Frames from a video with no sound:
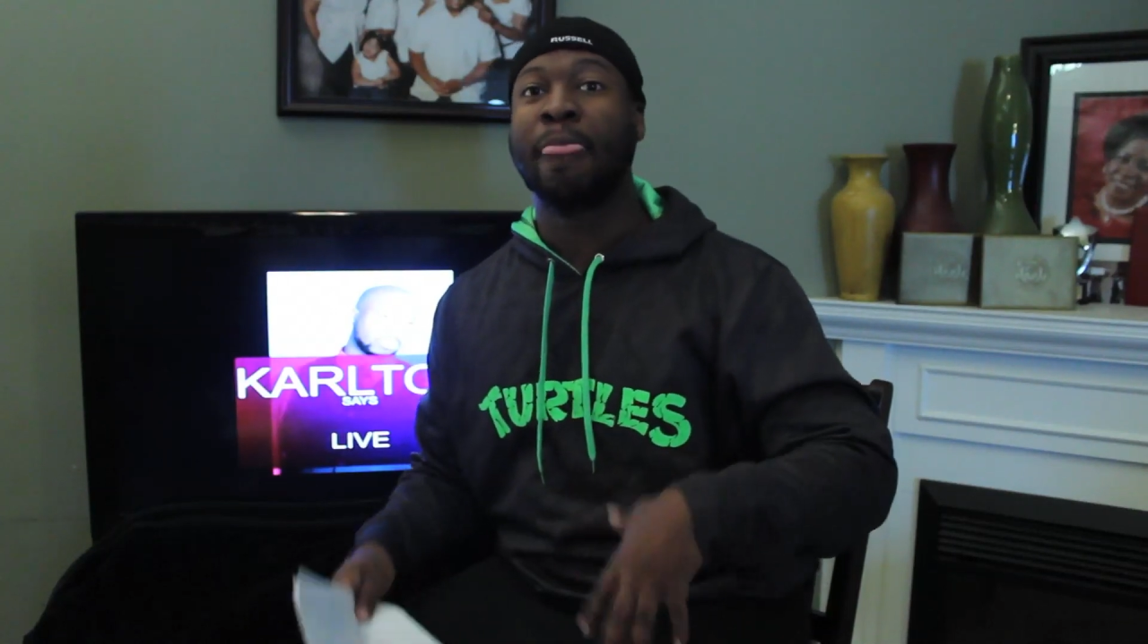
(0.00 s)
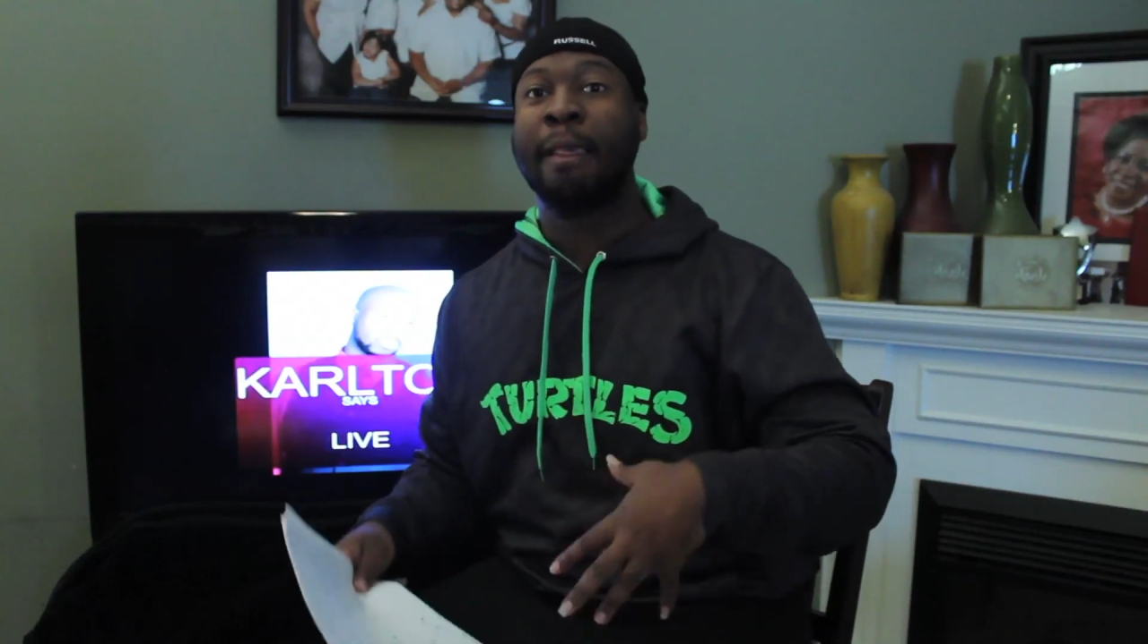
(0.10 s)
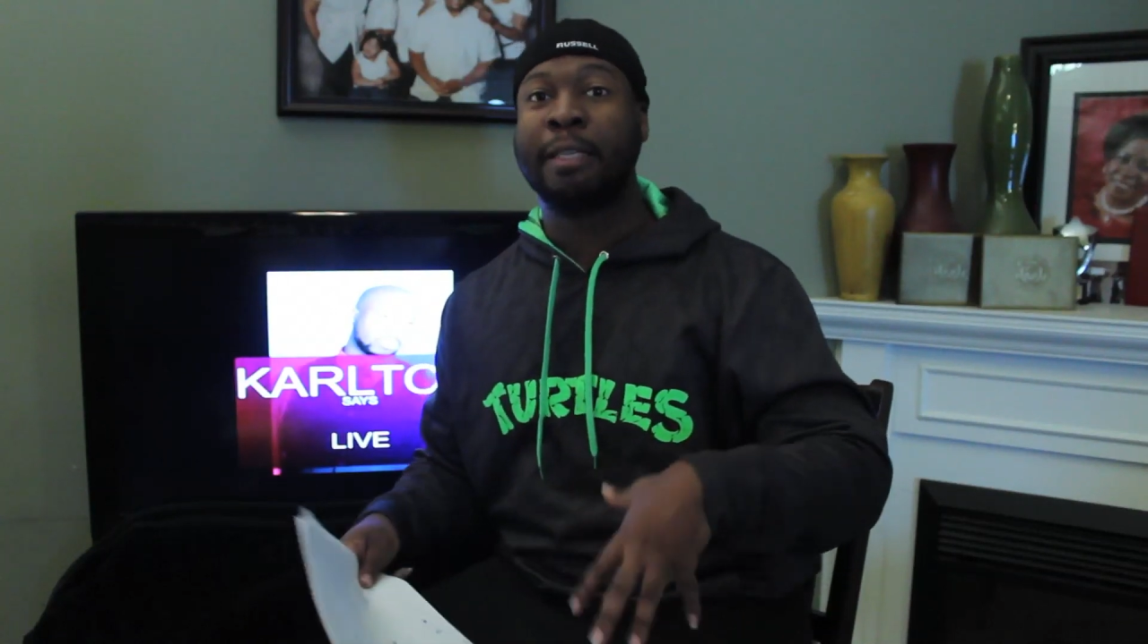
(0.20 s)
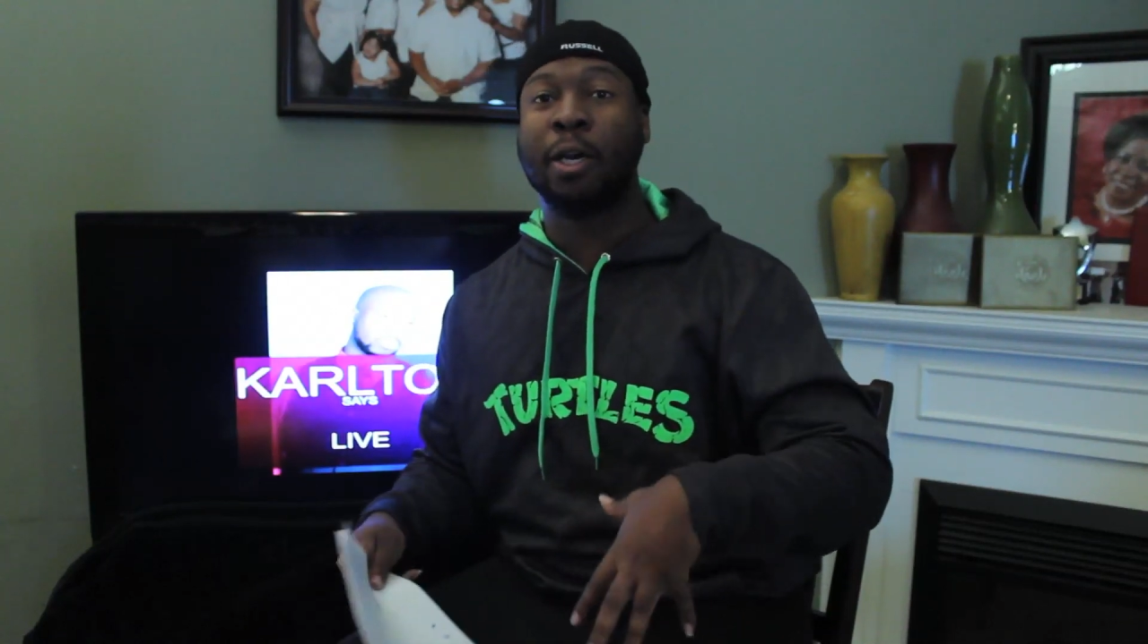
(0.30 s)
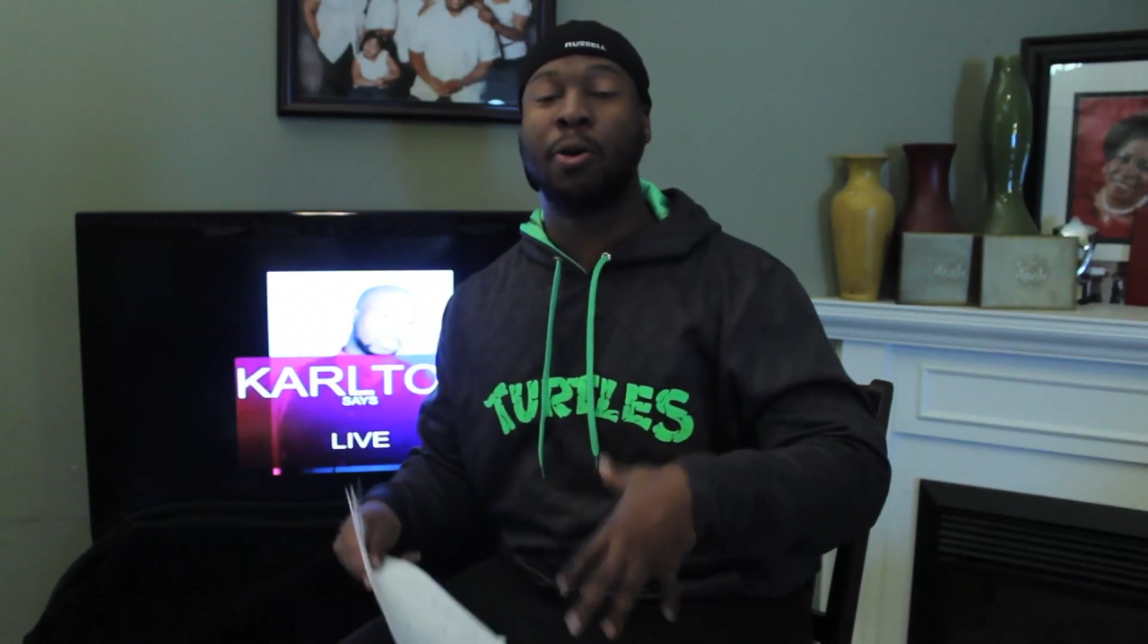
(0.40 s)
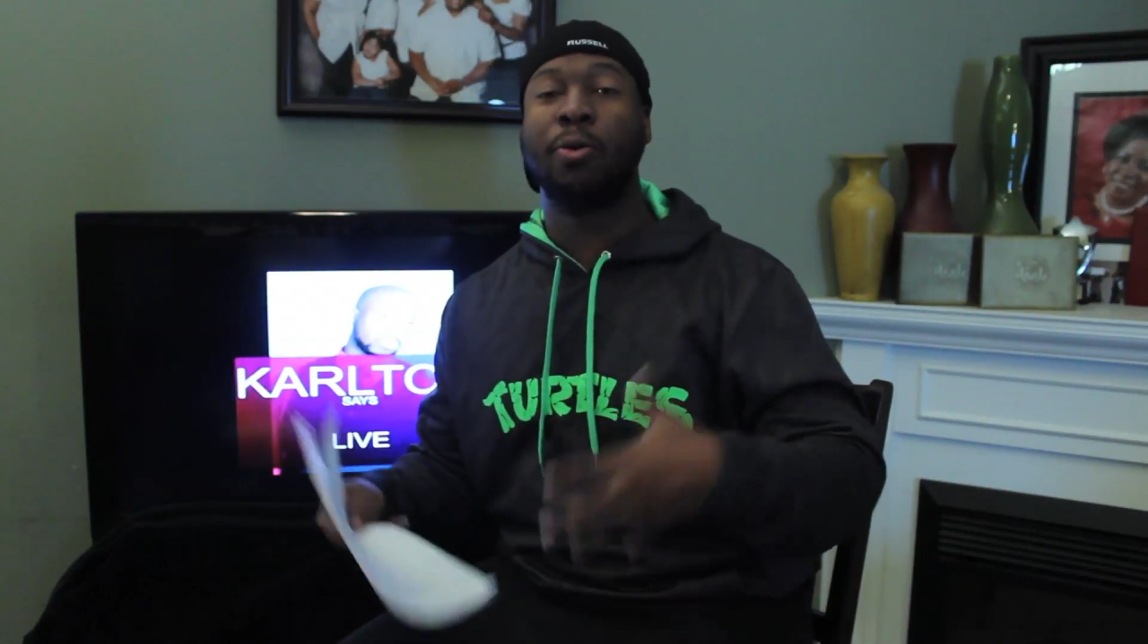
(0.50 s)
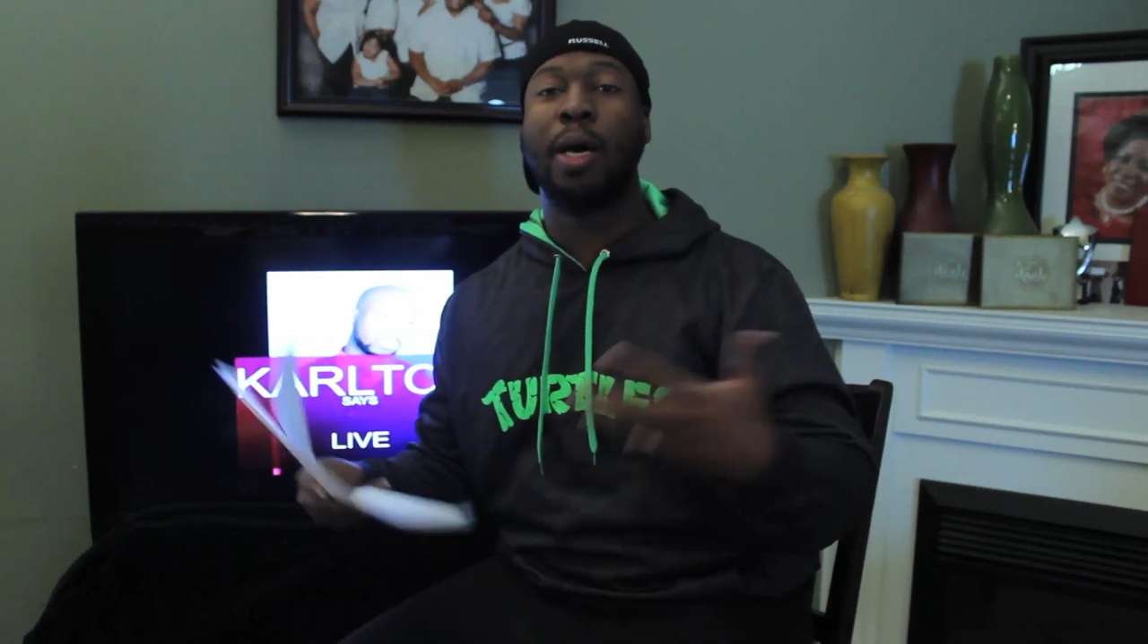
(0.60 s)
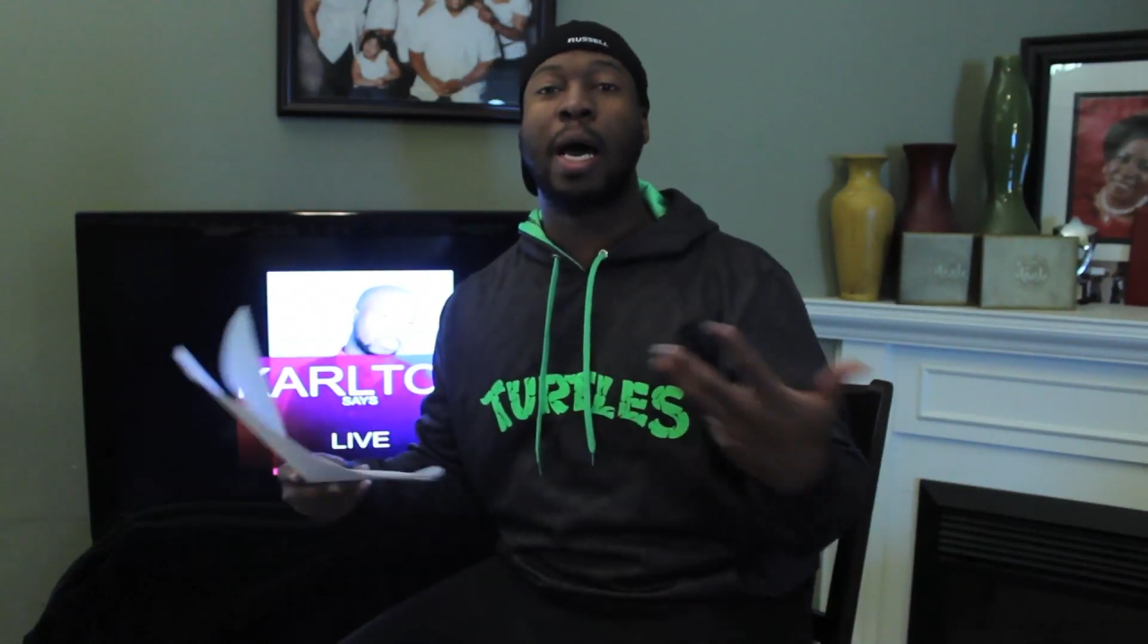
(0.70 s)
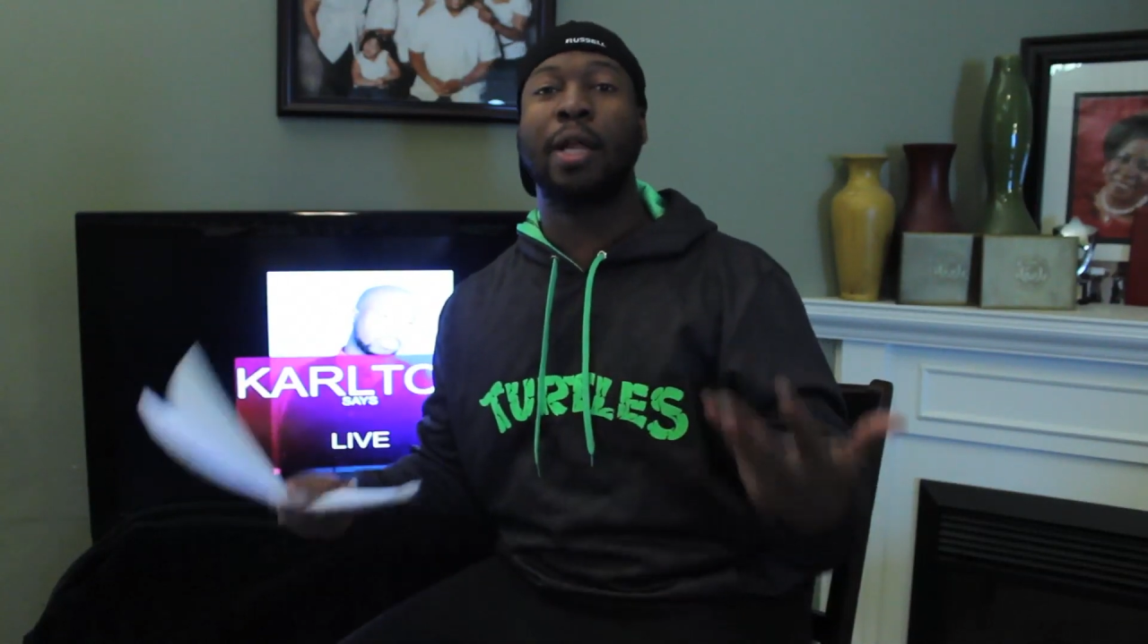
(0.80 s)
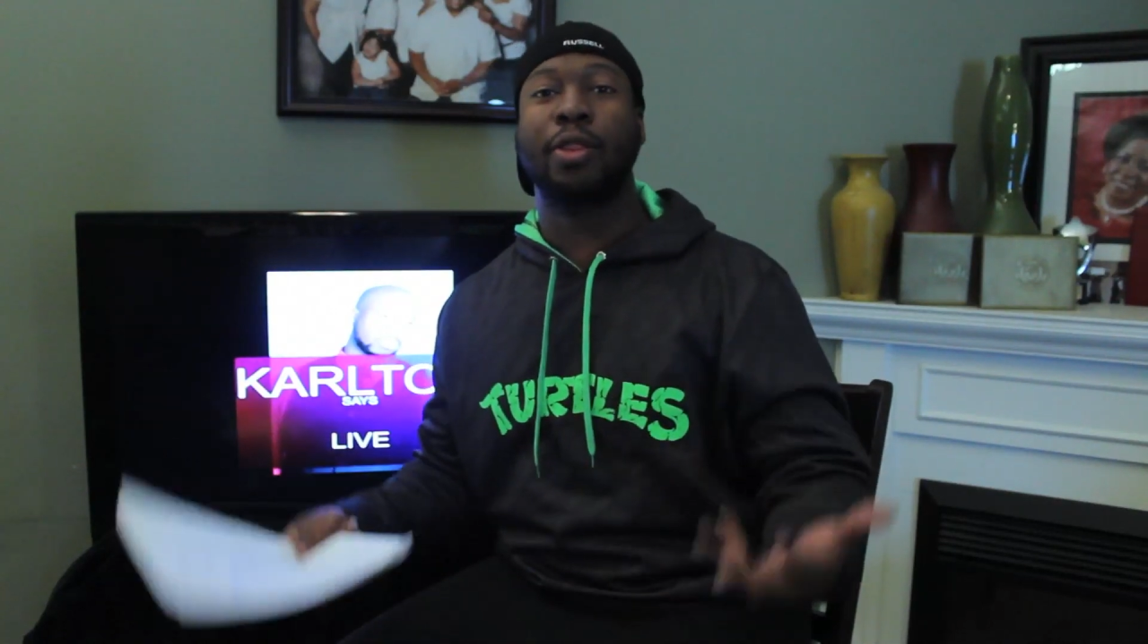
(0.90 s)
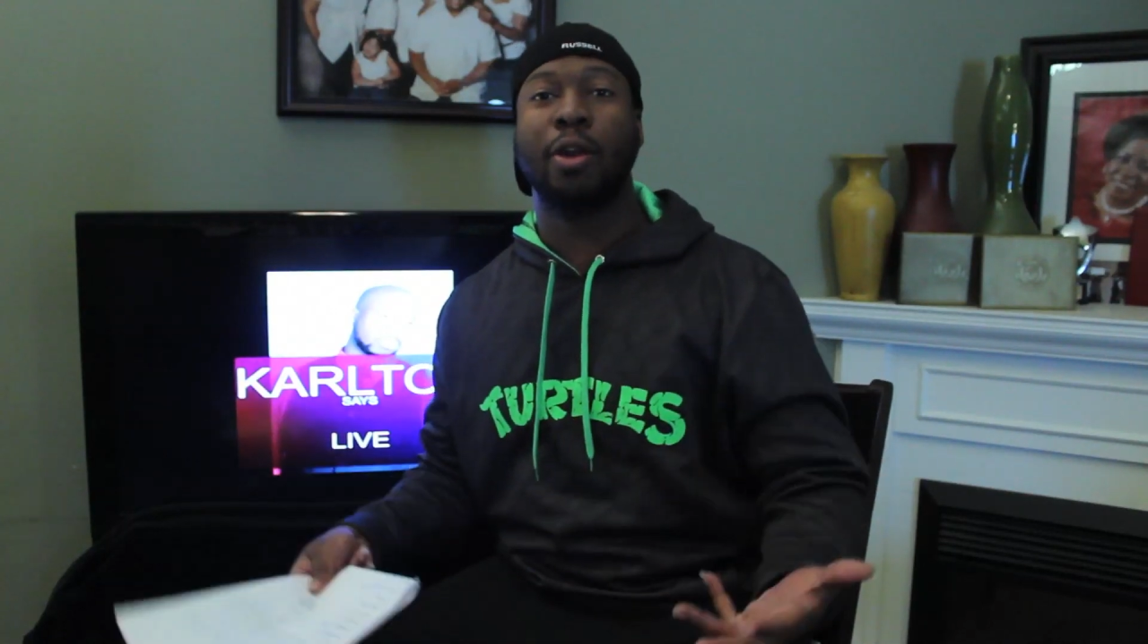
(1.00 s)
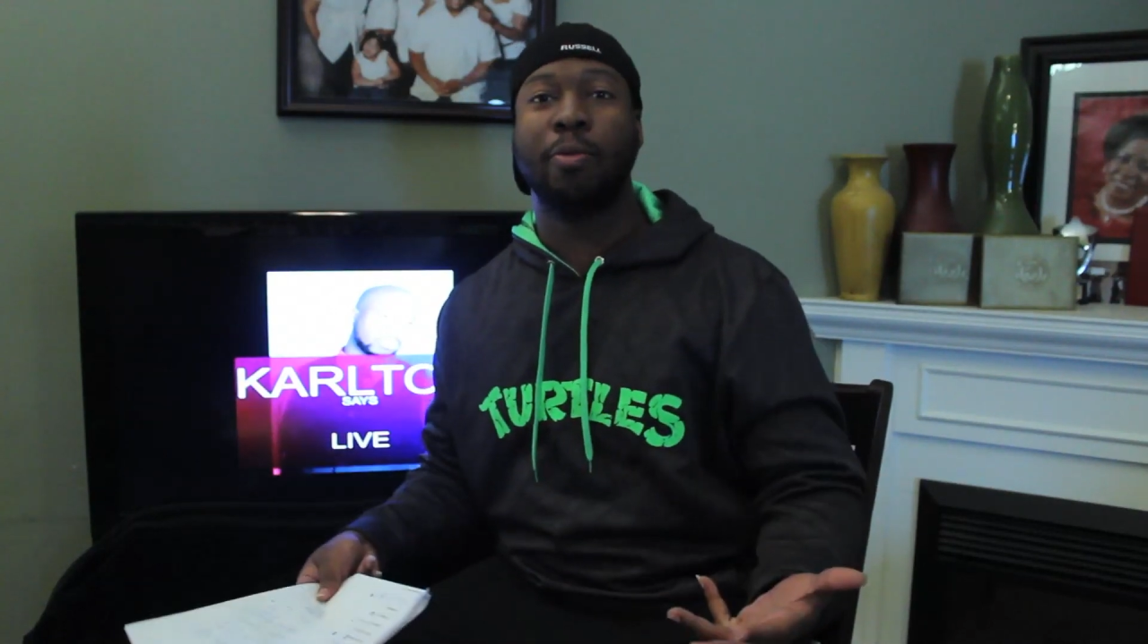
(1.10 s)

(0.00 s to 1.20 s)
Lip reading: So I thought